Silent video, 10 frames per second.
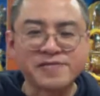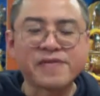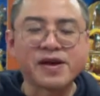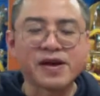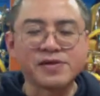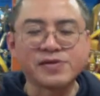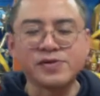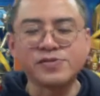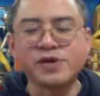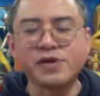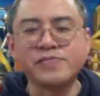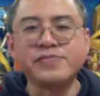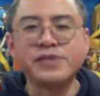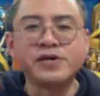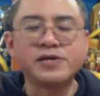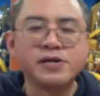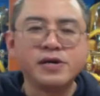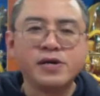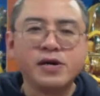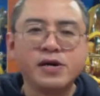In fact, I tend to tell people
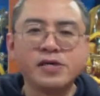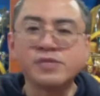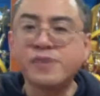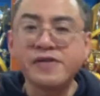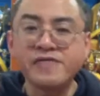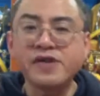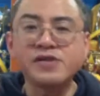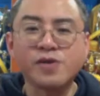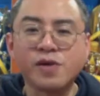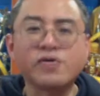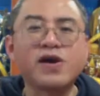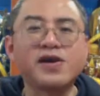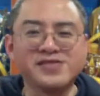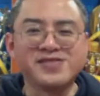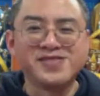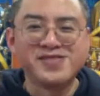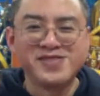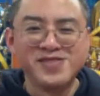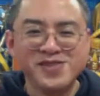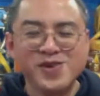it's perfectly all right
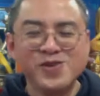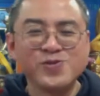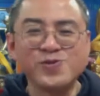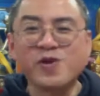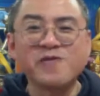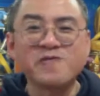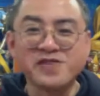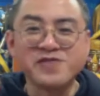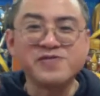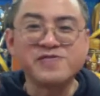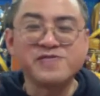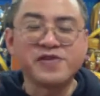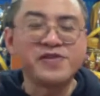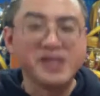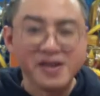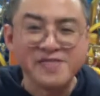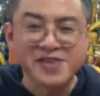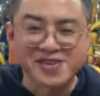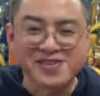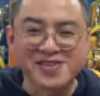to not feel very
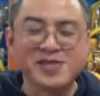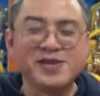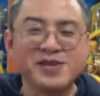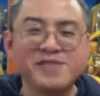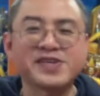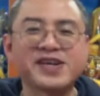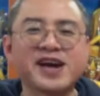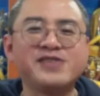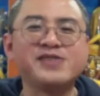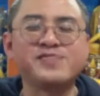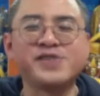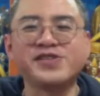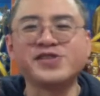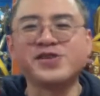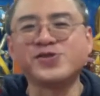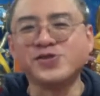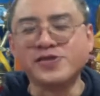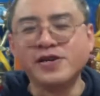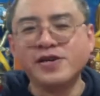loving in a loving kindness meditation.